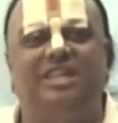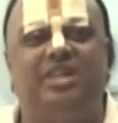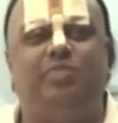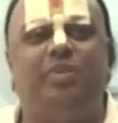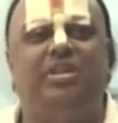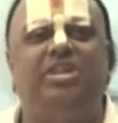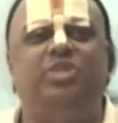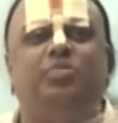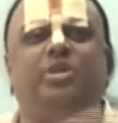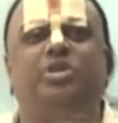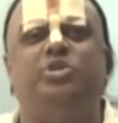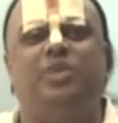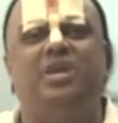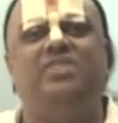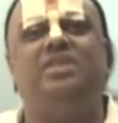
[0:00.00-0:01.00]
guidance as per
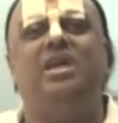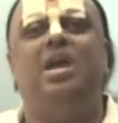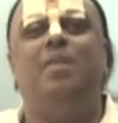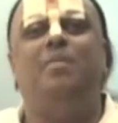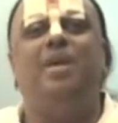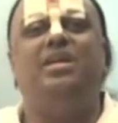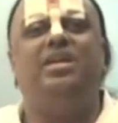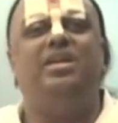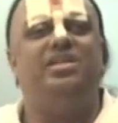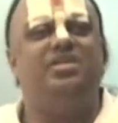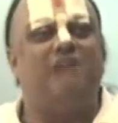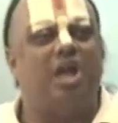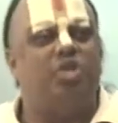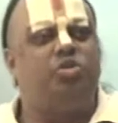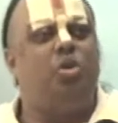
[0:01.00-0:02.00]
the spiritualists,
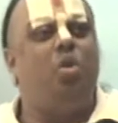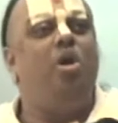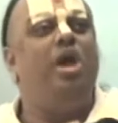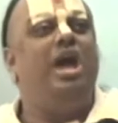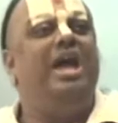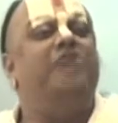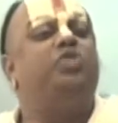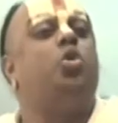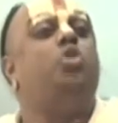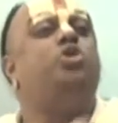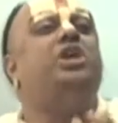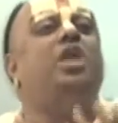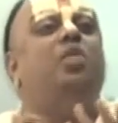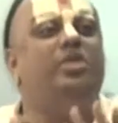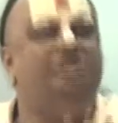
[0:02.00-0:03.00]
but it is also
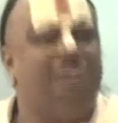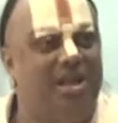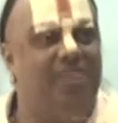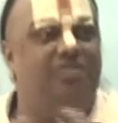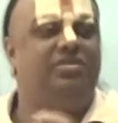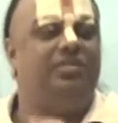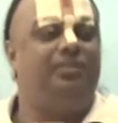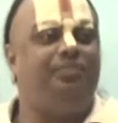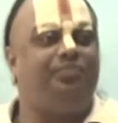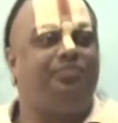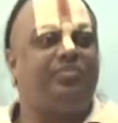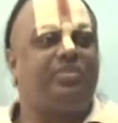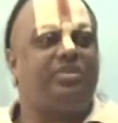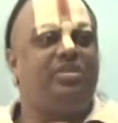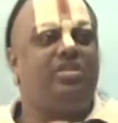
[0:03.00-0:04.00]
a social vigilance.
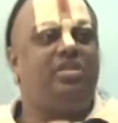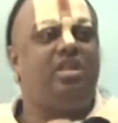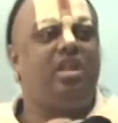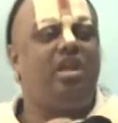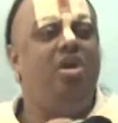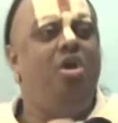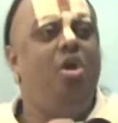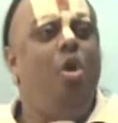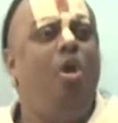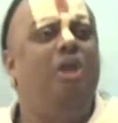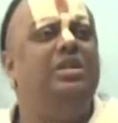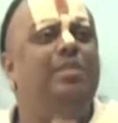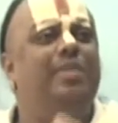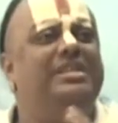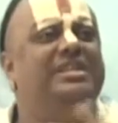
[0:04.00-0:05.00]

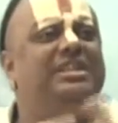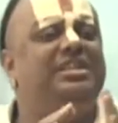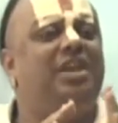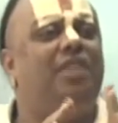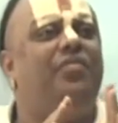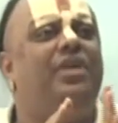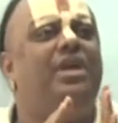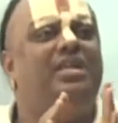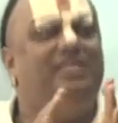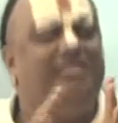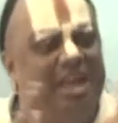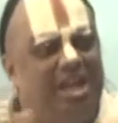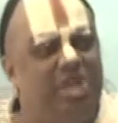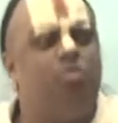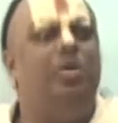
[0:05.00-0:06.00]
On the basis
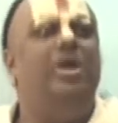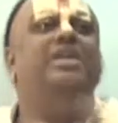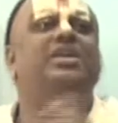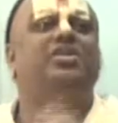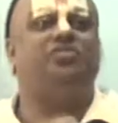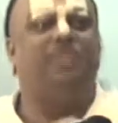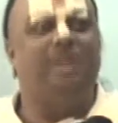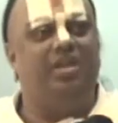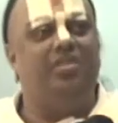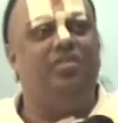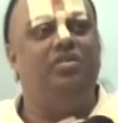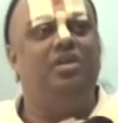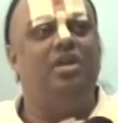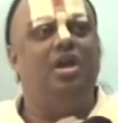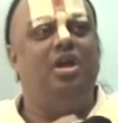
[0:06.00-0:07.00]
of these various
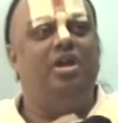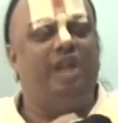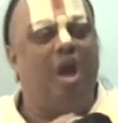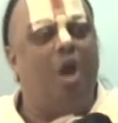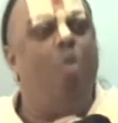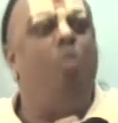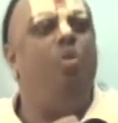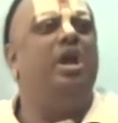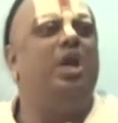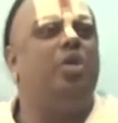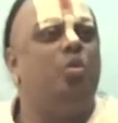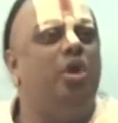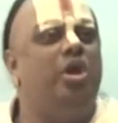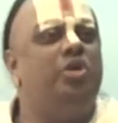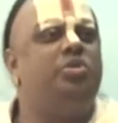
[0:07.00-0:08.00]
things,
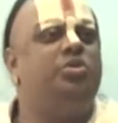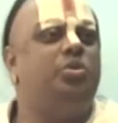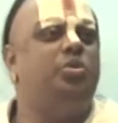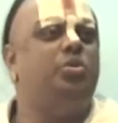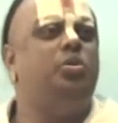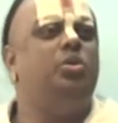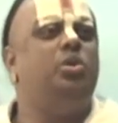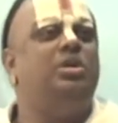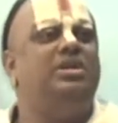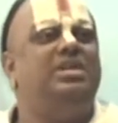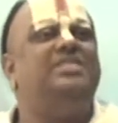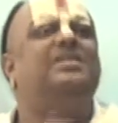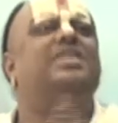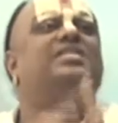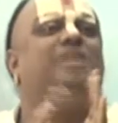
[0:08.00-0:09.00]
now we are going to
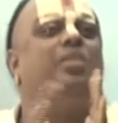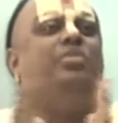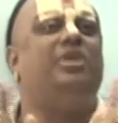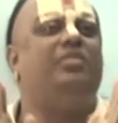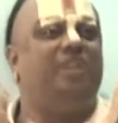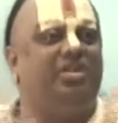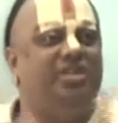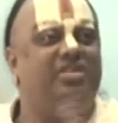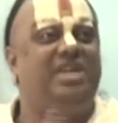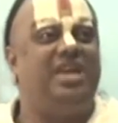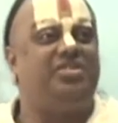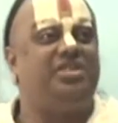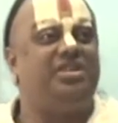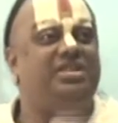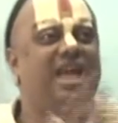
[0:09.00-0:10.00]
discuss some sort of the
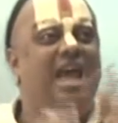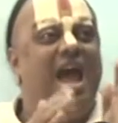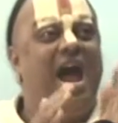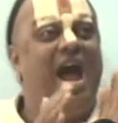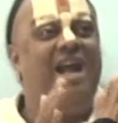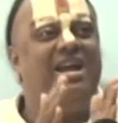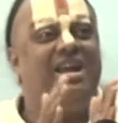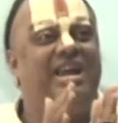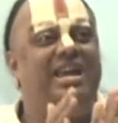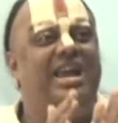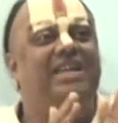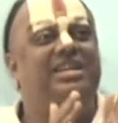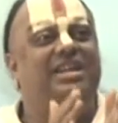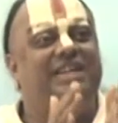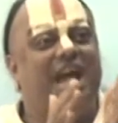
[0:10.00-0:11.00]
disasters
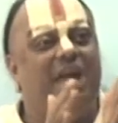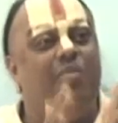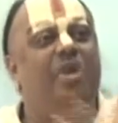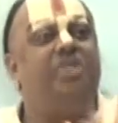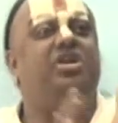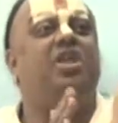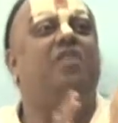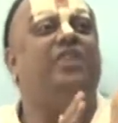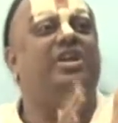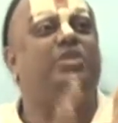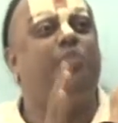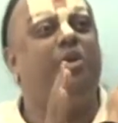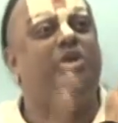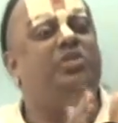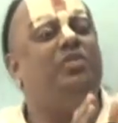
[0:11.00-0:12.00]
and create a dimension
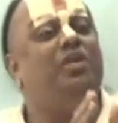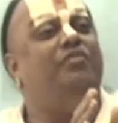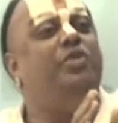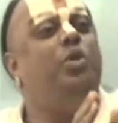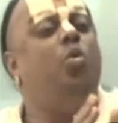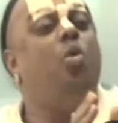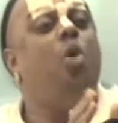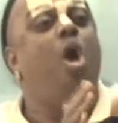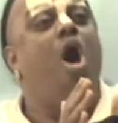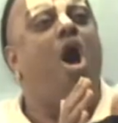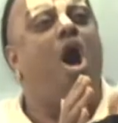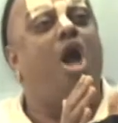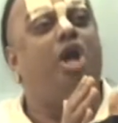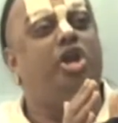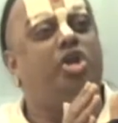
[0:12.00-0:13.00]
of a spiritual
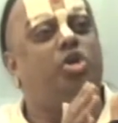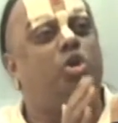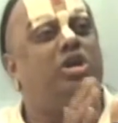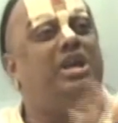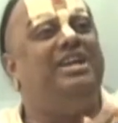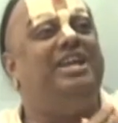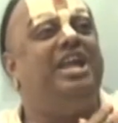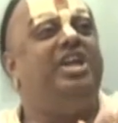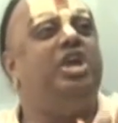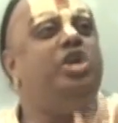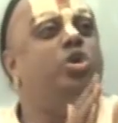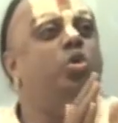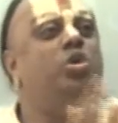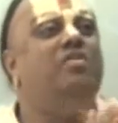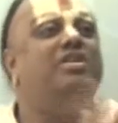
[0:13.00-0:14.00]
view or a
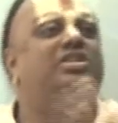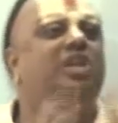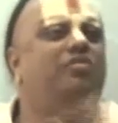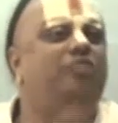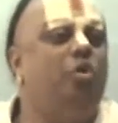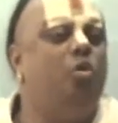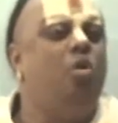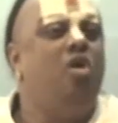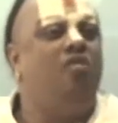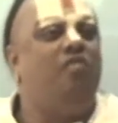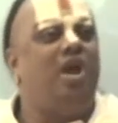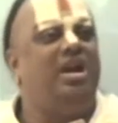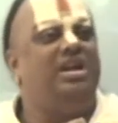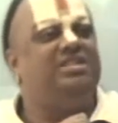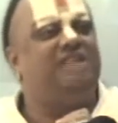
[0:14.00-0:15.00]
totalitarian universal
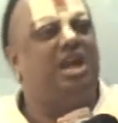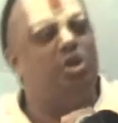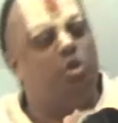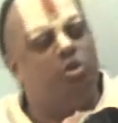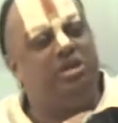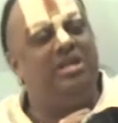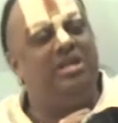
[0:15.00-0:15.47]
view for its